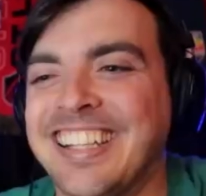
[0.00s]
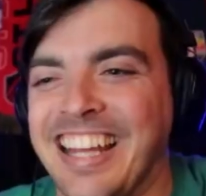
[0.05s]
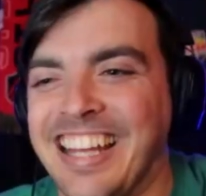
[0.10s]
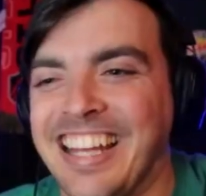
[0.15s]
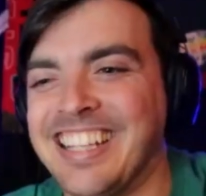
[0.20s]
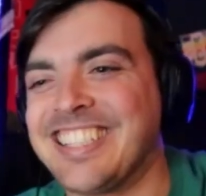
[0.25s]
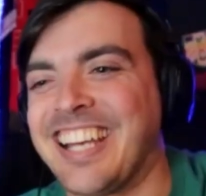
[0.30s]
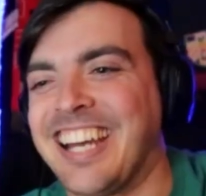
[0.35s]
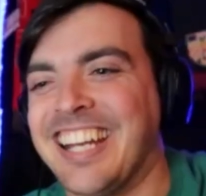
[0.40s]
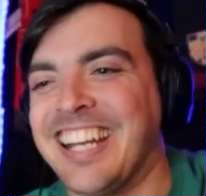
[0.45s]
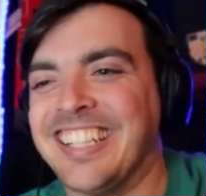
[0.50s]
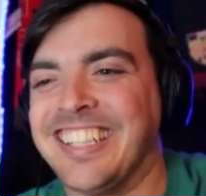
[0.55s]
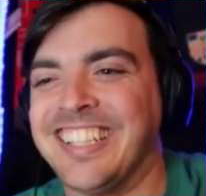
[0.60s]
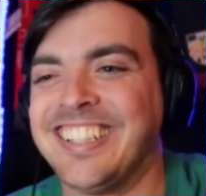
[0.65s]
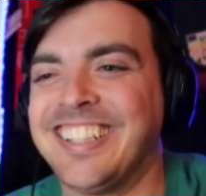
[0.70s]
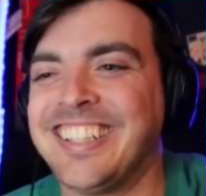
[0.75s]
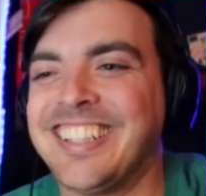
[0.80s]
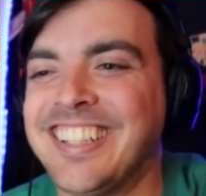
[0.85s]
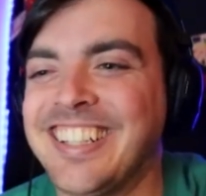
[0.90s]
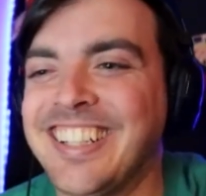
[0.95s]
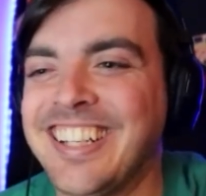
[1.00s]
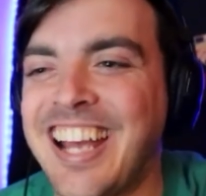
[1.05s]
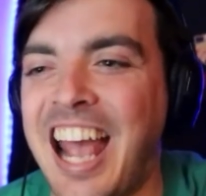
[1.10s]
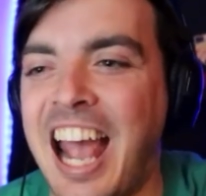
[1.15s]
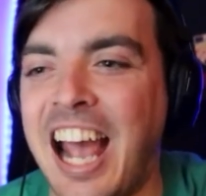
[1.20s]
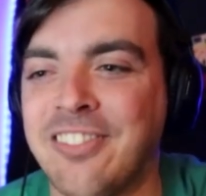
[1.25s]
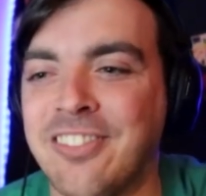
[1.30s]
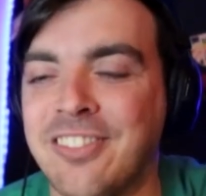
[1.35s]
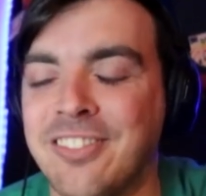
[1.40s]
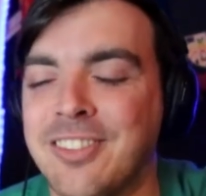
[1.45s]
league, like but you know,
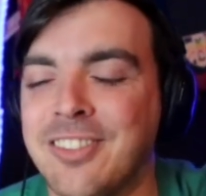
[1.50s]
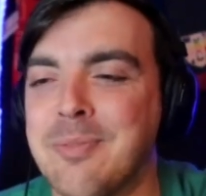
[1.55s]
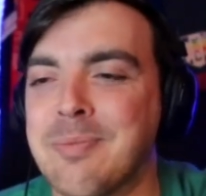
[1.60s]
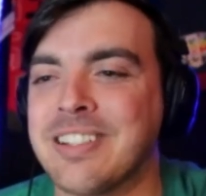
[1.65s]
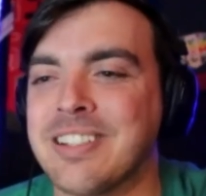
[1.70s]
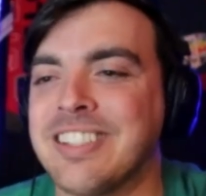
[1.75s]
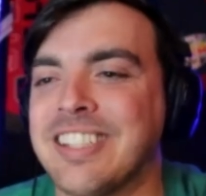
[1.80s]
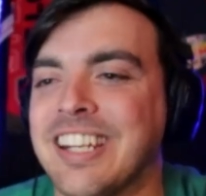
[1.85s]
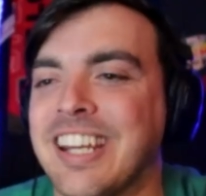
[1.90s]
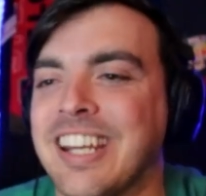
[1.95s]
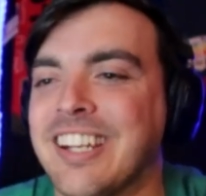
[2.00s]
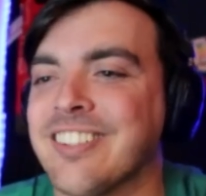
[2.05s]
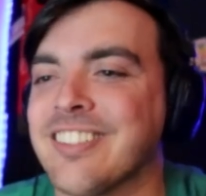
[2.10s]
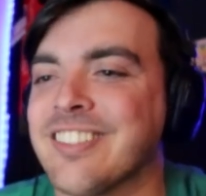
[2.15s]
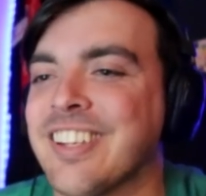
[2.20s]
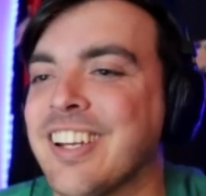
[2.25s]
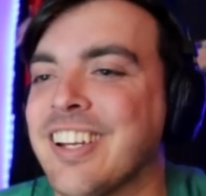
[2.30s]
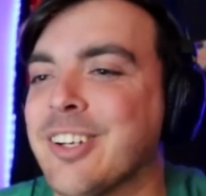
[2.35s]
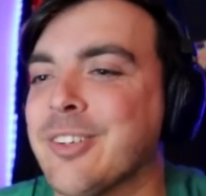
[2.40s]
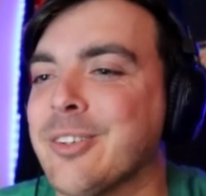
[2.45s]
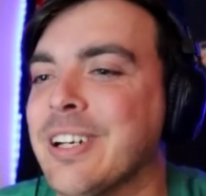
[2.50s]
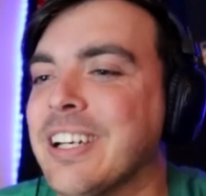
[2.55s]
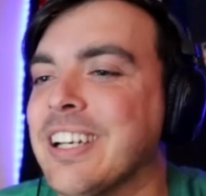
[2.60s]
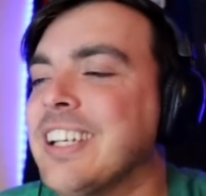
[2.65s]
half of them are teenagers anyway.